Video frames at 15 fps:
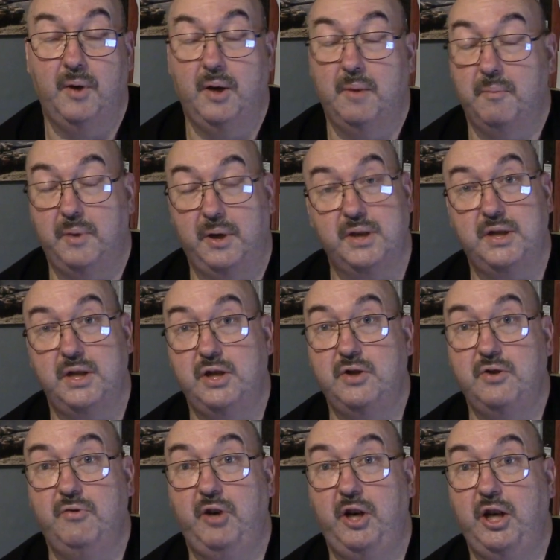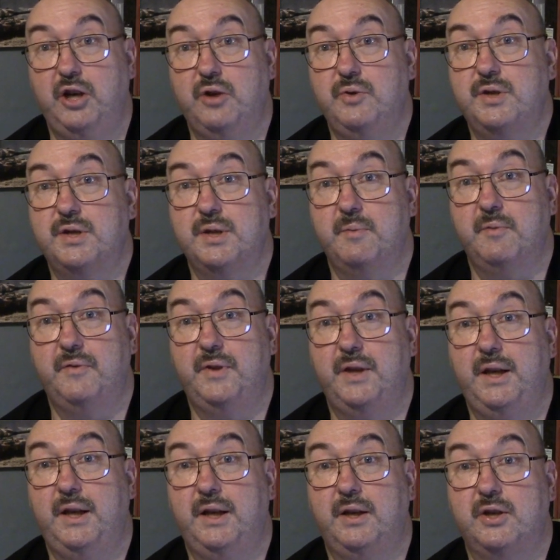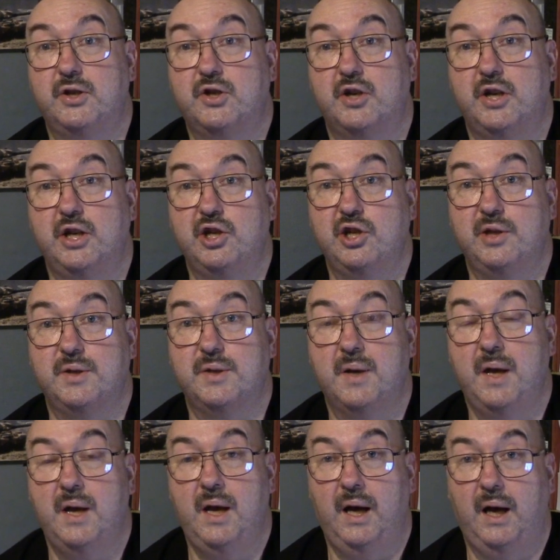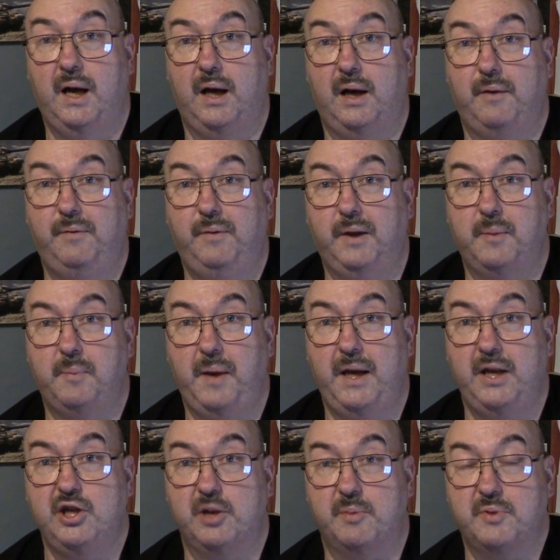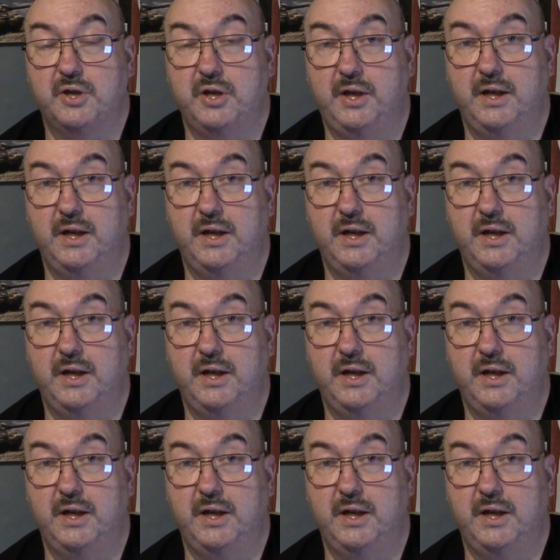because they do reuse some of the illustrations. I'll flick a page up so you can